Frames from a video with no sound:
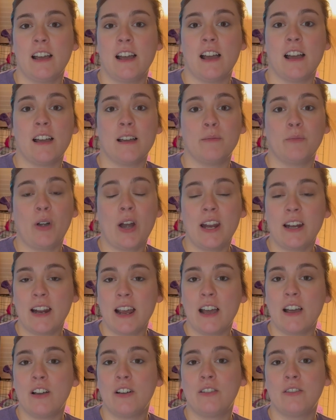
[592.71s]
Right
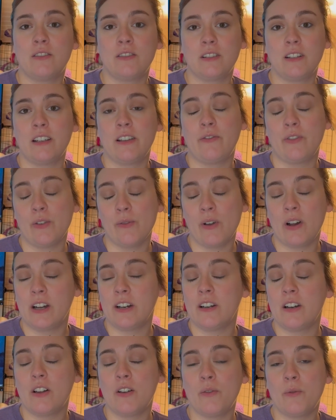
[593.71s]
now, if you want
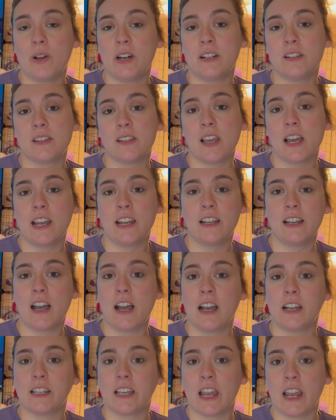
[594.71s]
to know what it's like,
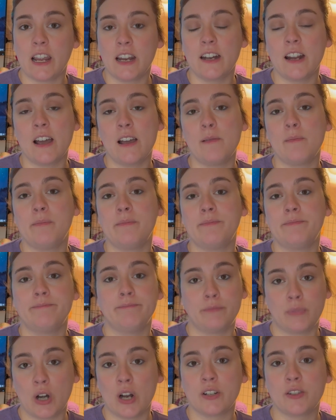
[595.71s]
I cannot
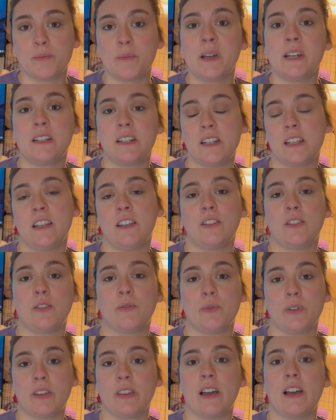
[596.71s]
brush my teeth
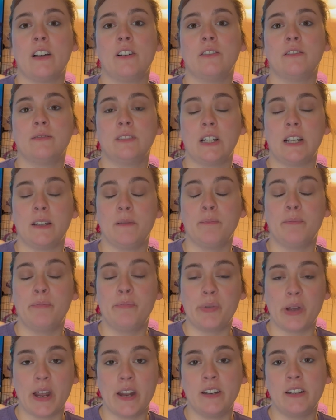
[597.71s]
without like
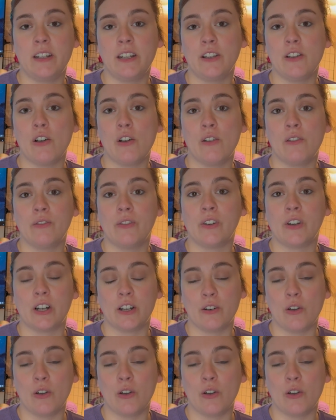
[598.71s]
bending over and